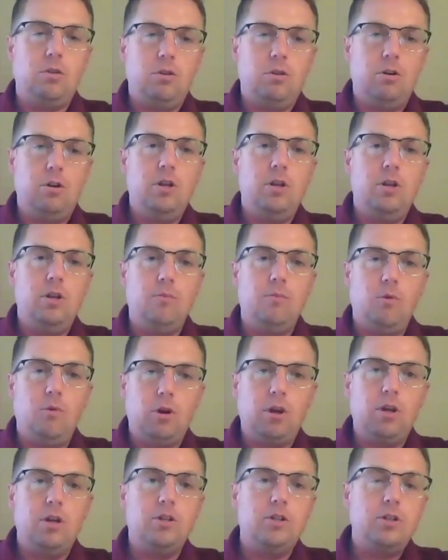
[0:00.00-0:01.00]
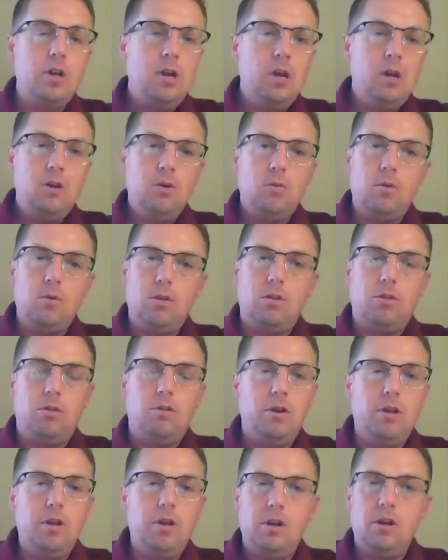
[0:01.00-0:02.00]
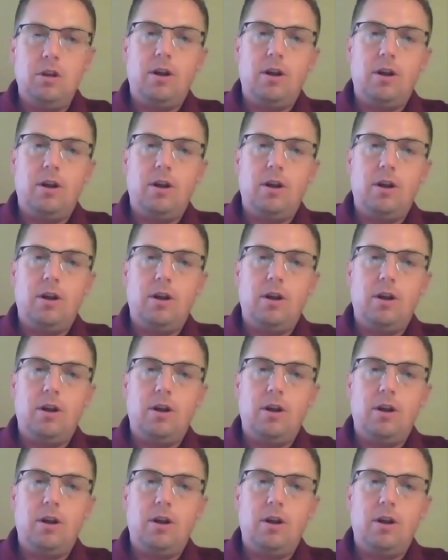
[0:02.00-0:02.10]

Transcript: 30-year mortgage with a 30-year